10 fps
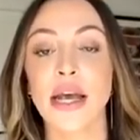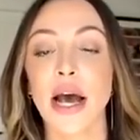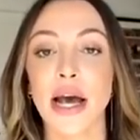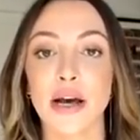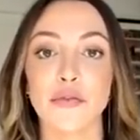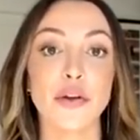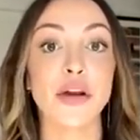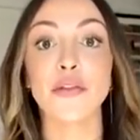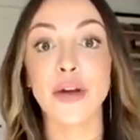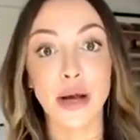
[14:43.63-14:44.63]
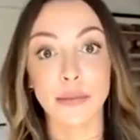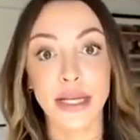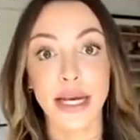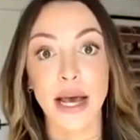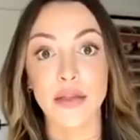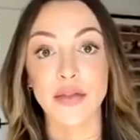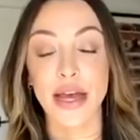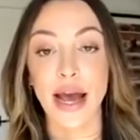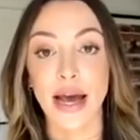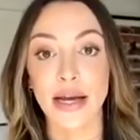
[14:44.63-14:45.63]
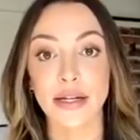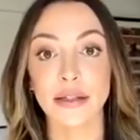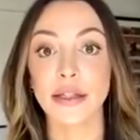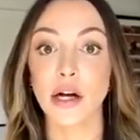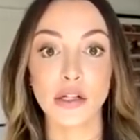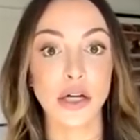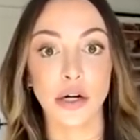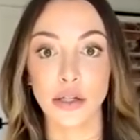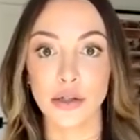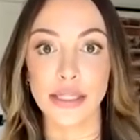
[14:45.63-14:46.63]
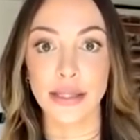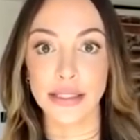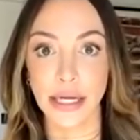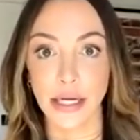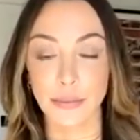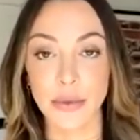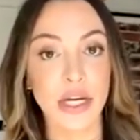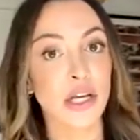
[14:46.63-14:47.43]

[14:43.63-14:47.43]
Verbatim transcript: uh, for their family, and they had young toddlers at the time.